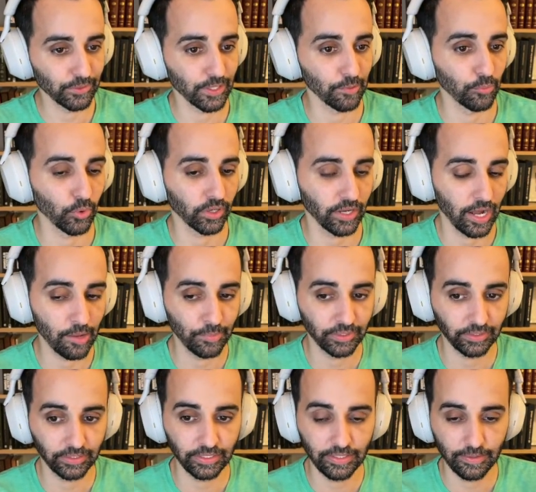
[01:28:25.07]
that are more
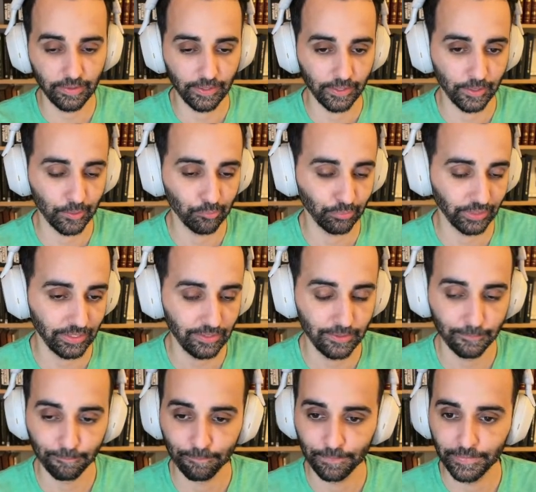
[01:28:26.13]
commonly
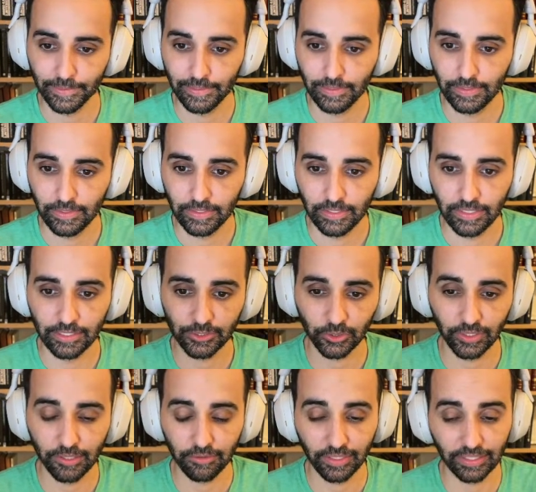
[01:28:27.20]
played.
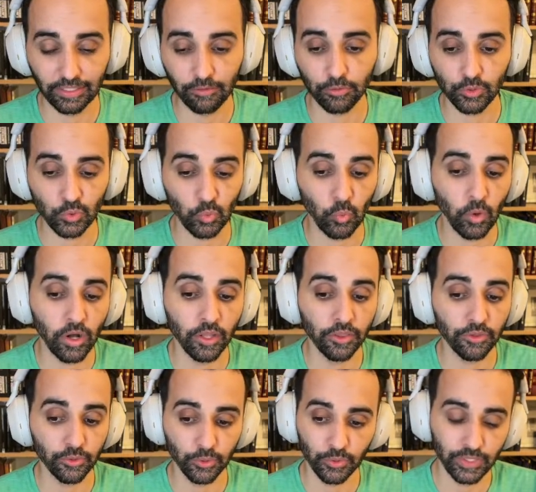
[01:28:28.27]
So like levels
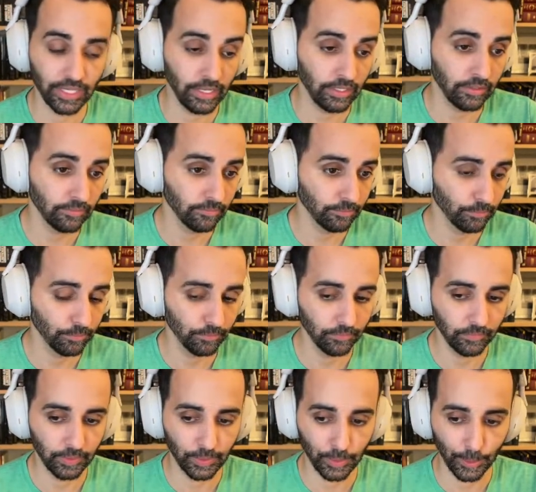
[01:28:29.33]
1 through 10.
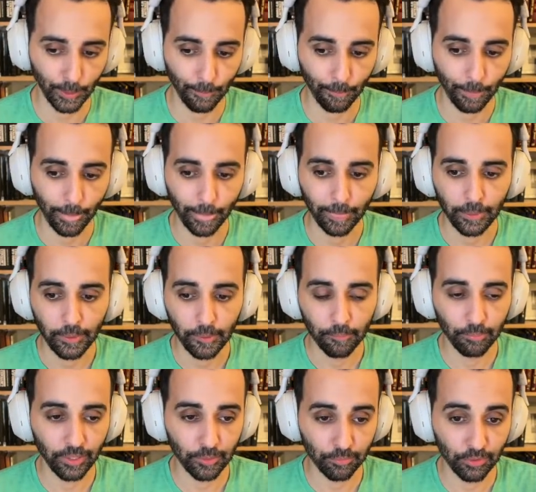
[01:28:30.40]

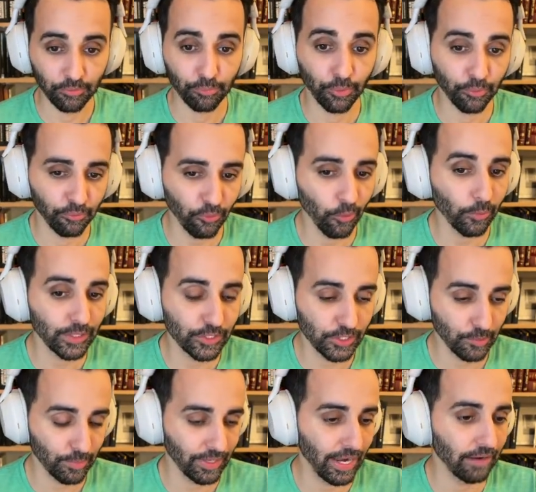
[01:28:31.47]
But before we
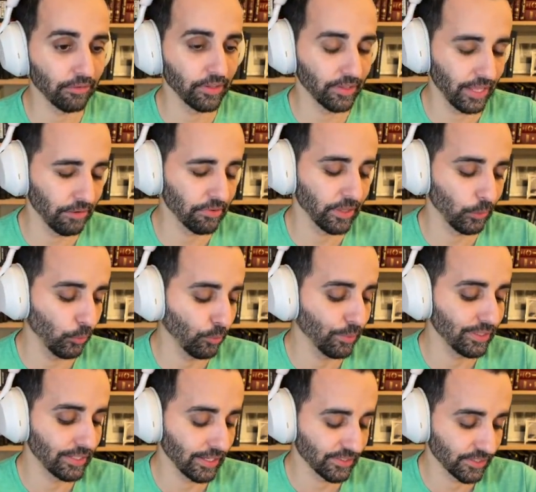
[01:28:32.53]
ship it, everything will
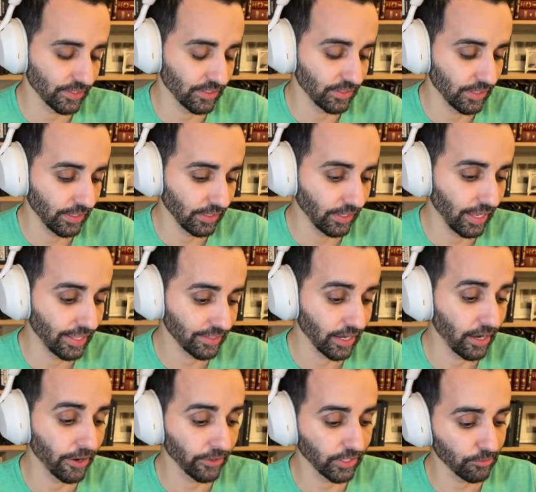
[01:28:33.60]
be tested at the
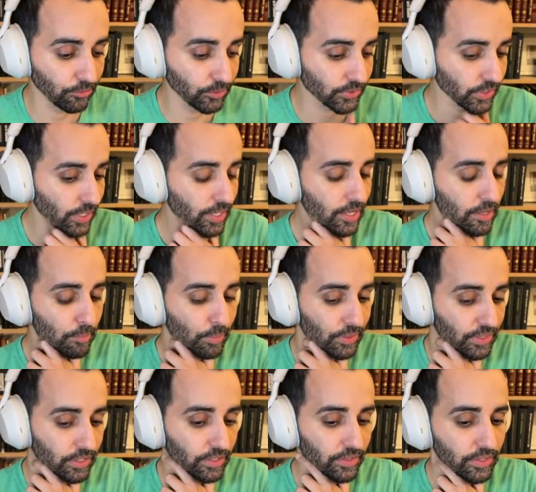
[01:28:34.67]
higher levels.
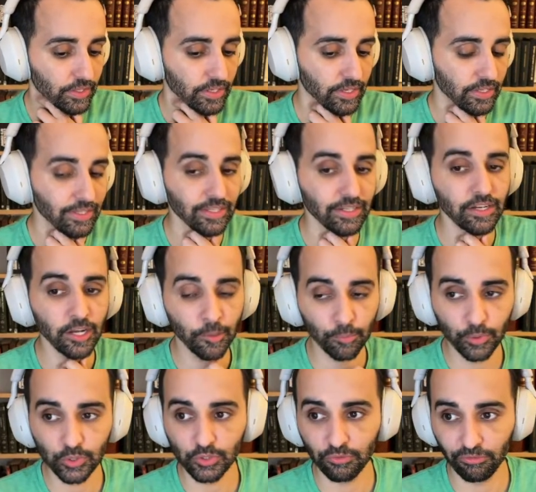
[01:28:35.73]
But the
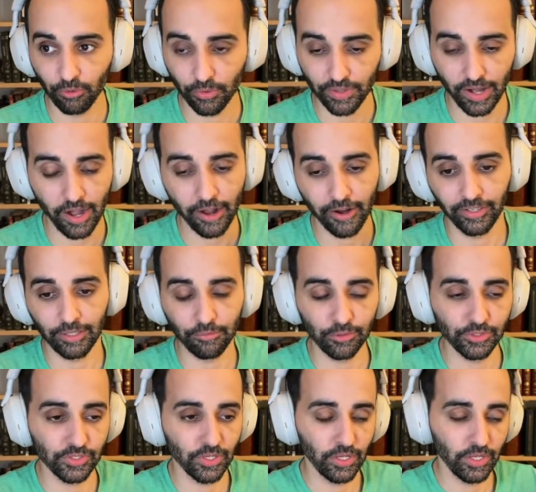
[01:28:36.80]
numbers for the higher levels